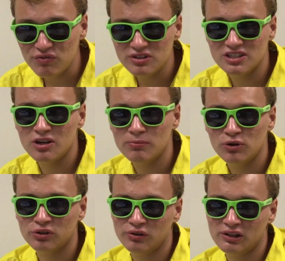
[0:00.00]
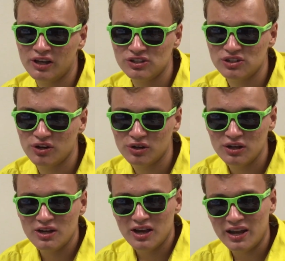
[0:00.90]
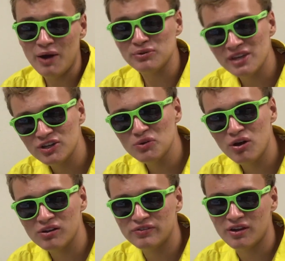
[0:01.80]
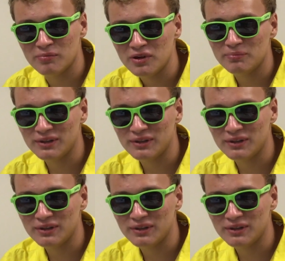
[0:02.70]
every single book we read last year, and I would tell you all of them,